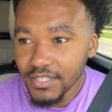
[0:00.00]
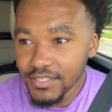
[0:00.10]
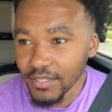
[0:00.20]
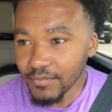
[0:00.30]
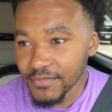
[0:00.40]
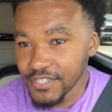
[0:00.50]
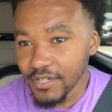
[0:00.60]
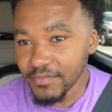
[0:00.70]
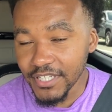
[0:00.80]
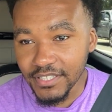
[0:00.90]
some
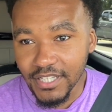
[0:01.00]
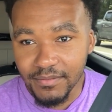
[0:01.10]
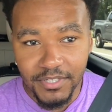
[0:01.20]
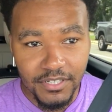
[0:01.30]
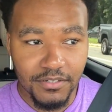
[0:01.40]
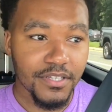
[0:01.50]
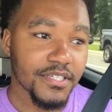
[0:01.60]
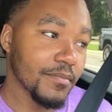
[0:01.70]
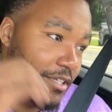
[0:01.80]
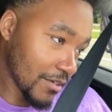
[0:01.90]
something let me know that
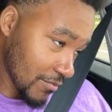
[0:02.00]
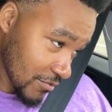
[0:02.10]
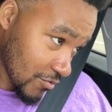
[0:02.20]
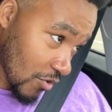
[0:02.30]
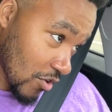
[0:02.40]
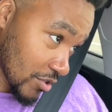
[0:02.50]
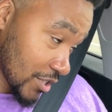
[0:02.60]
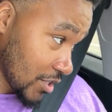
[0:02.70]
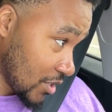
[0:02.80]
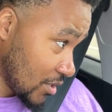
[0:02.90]
something was wrong.
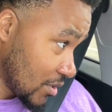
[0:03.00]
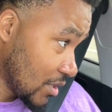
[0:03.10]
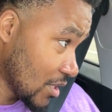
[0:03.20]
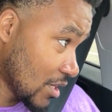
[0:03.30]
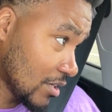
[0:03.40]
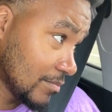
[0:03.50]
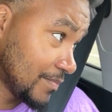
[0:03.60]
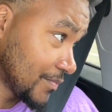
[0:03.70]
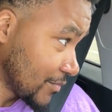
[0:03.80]
Um,